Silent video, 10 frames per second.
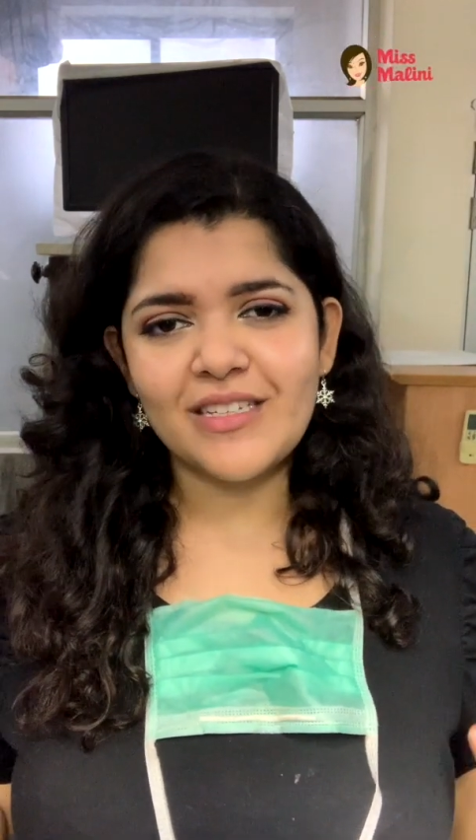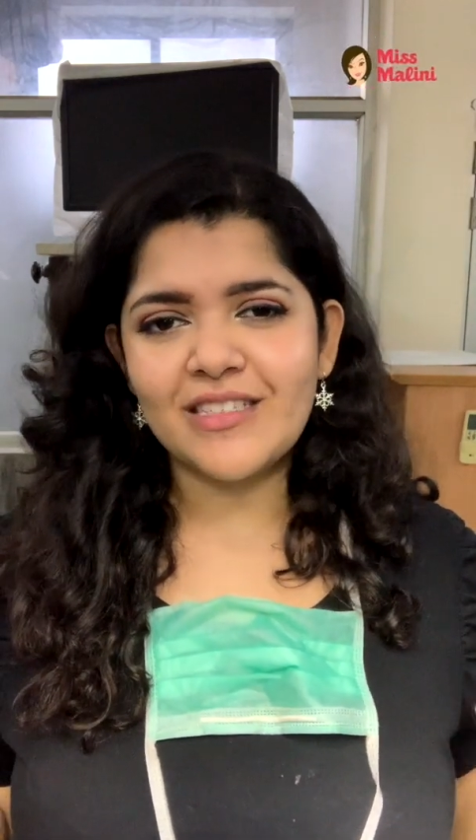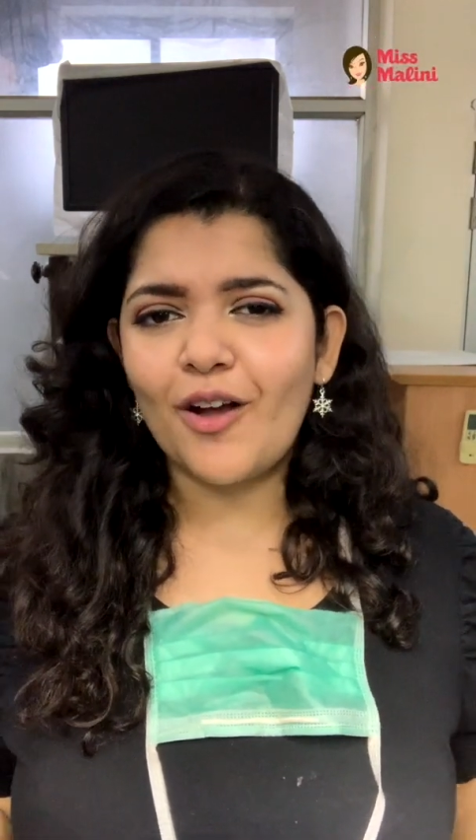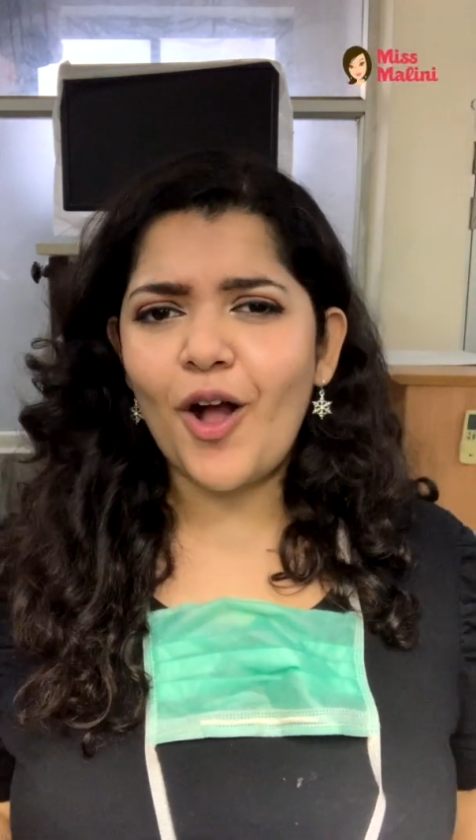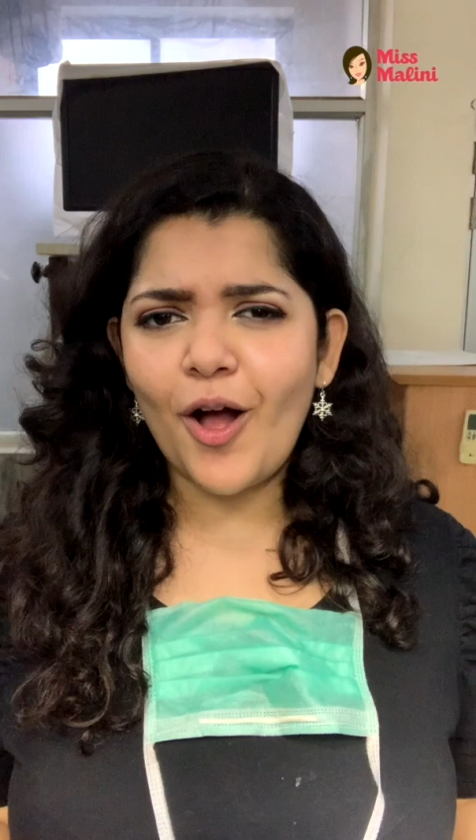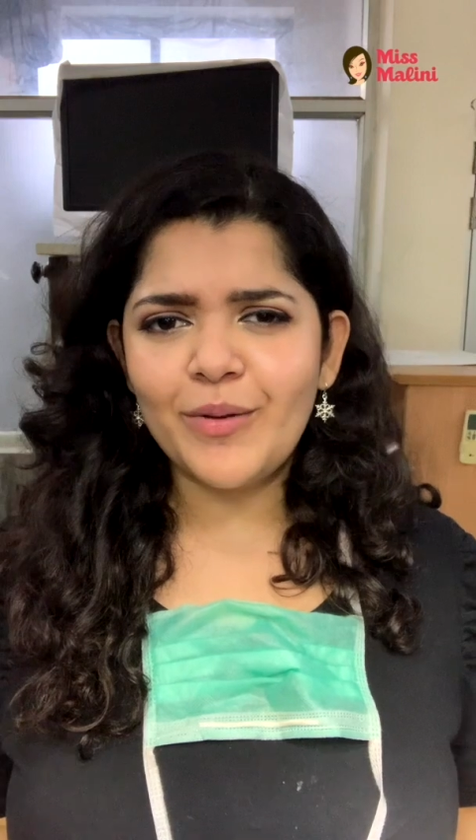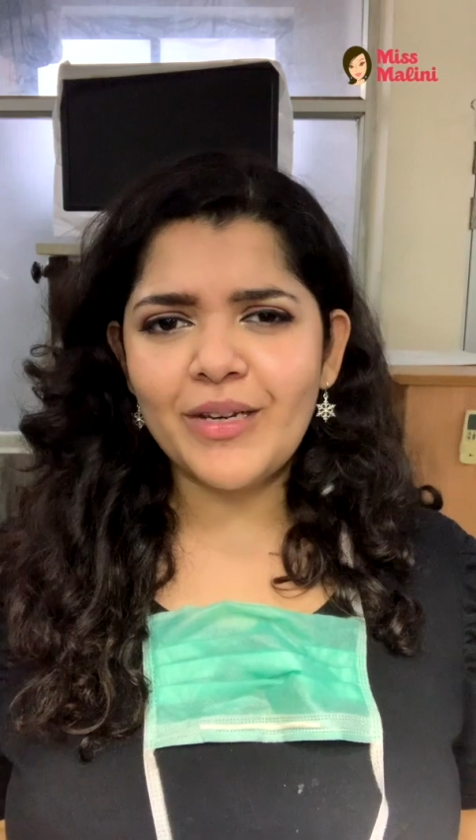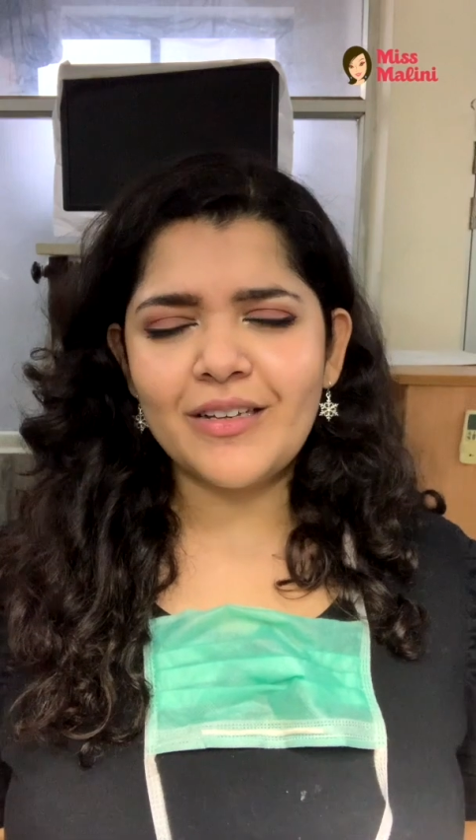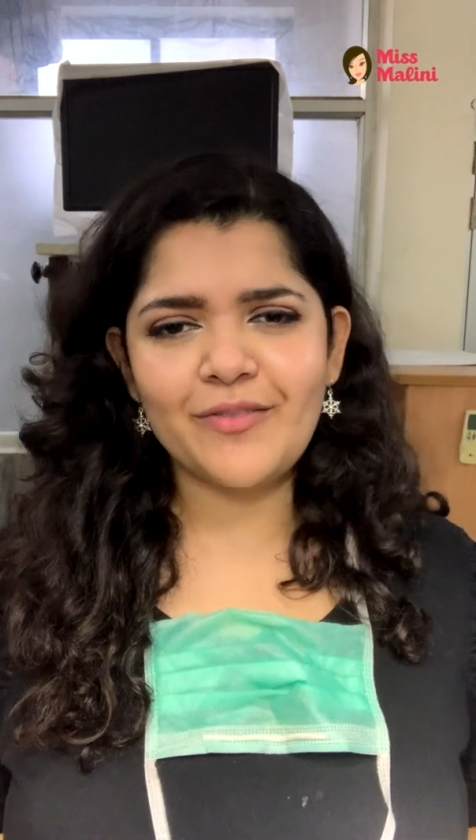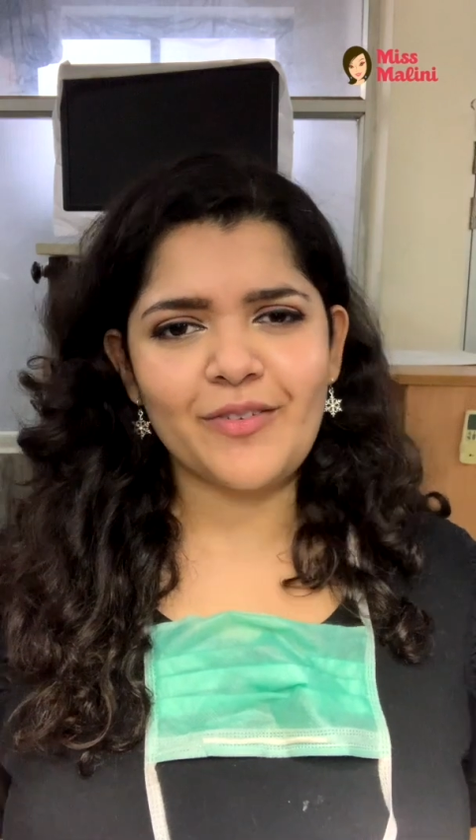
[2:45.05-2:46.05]
These are
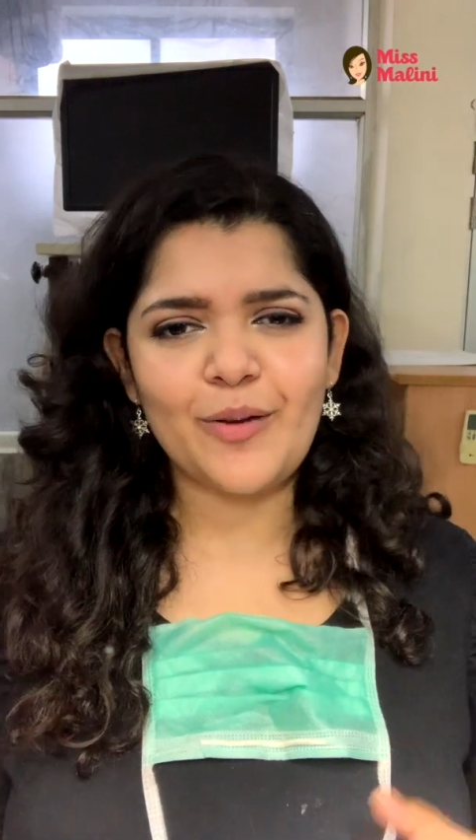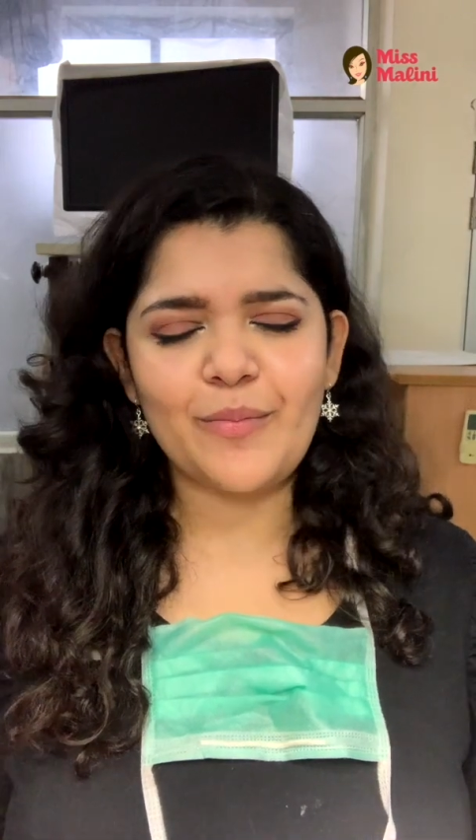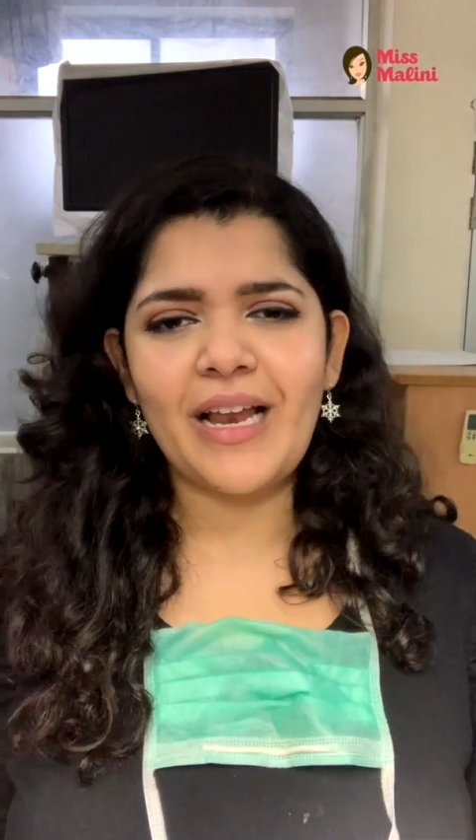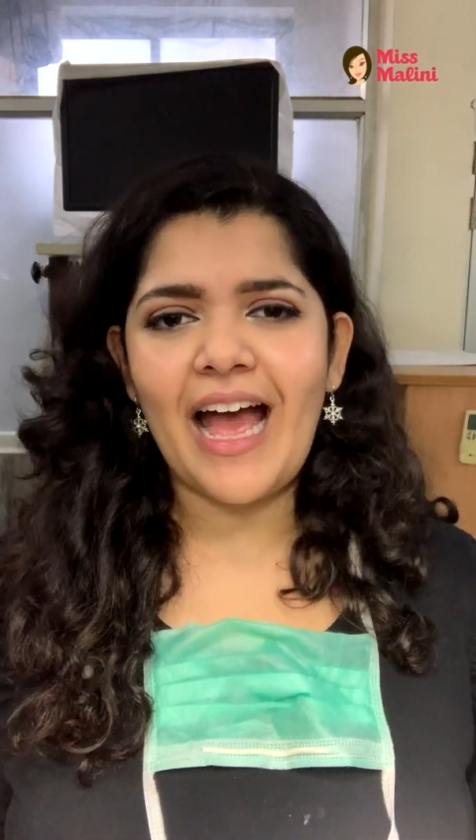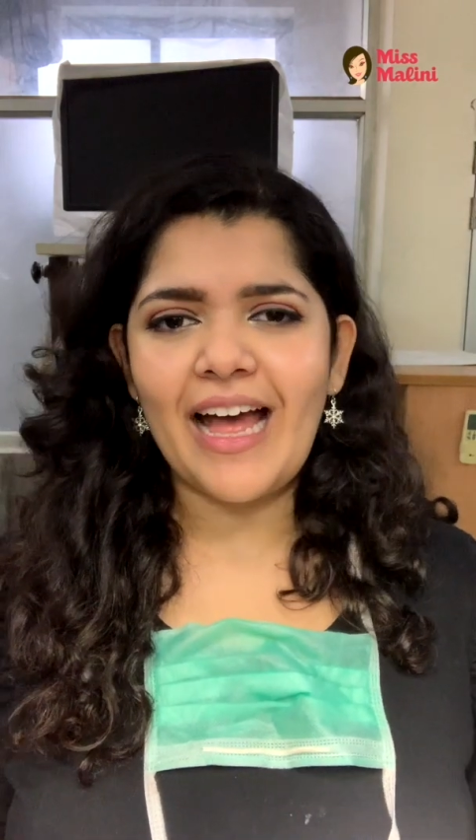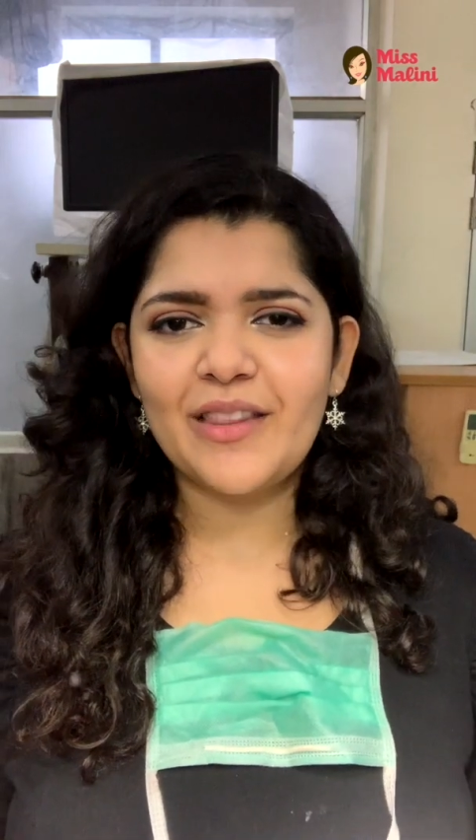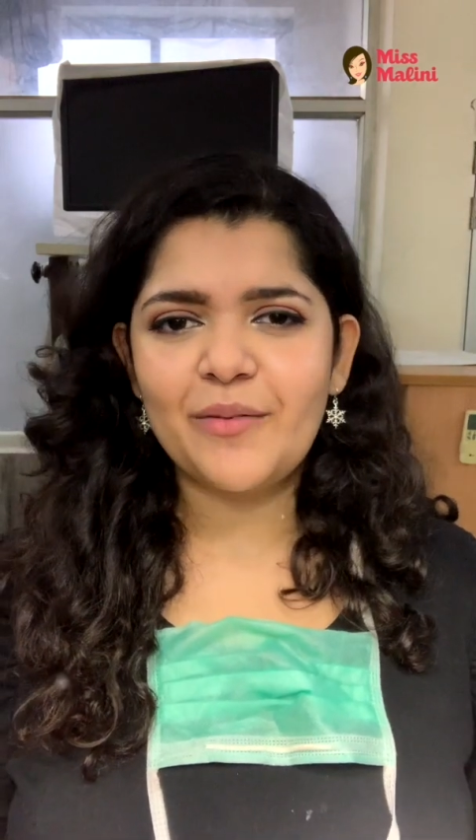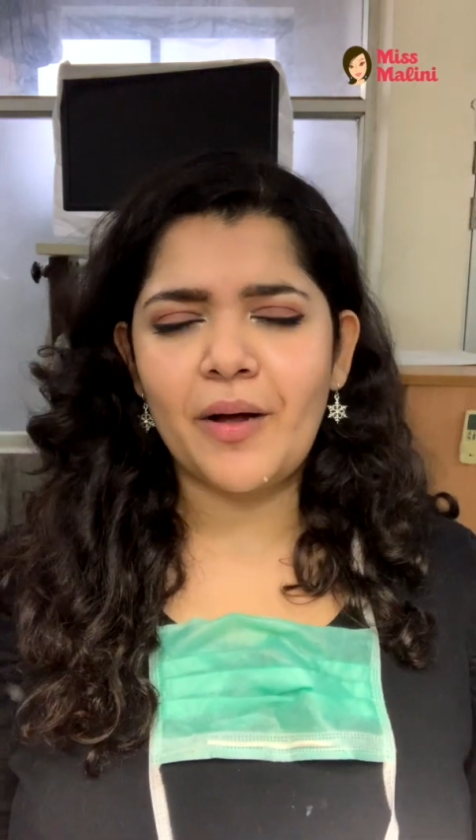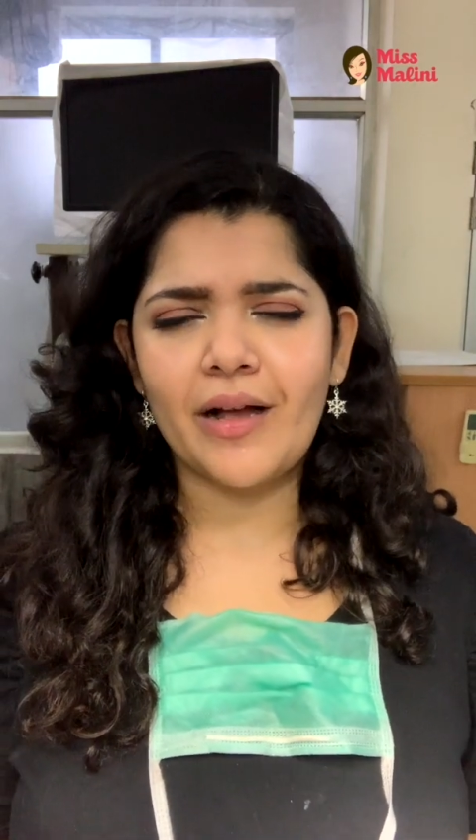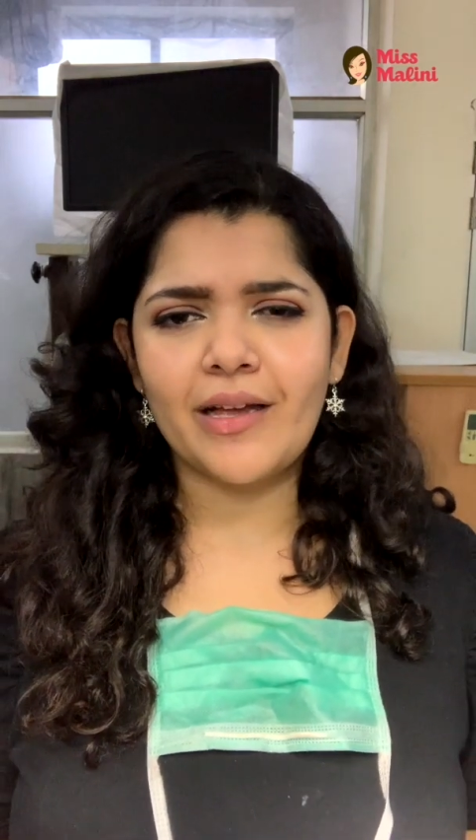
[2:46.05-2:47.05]
commonly available at the
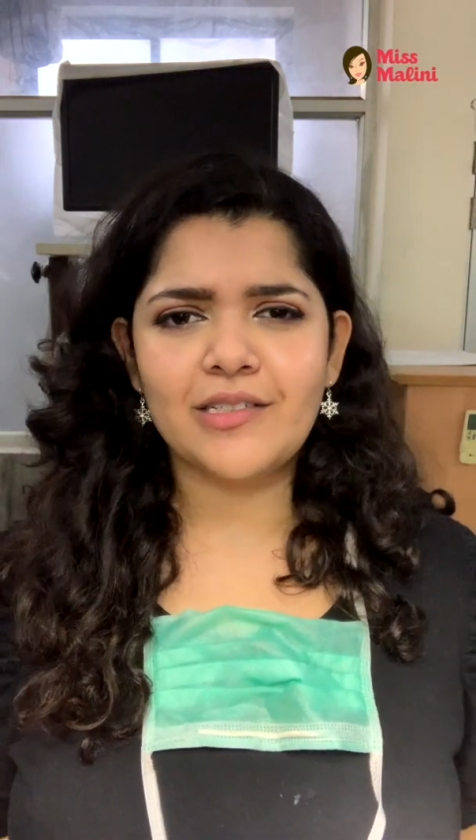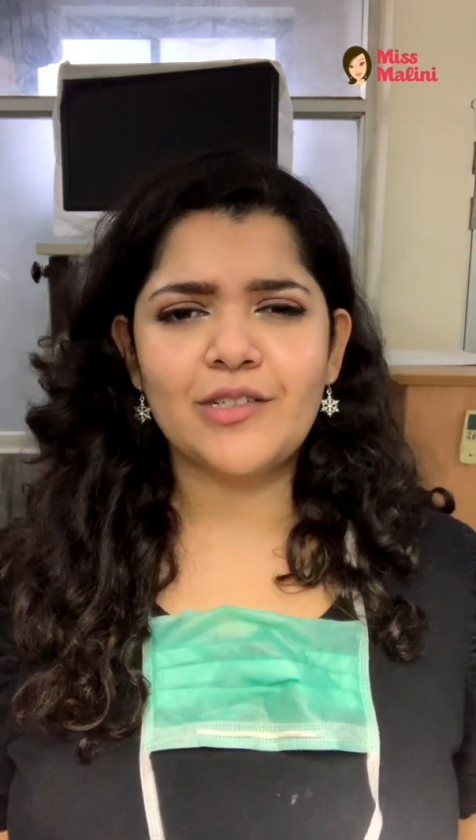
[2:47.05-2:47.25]
market,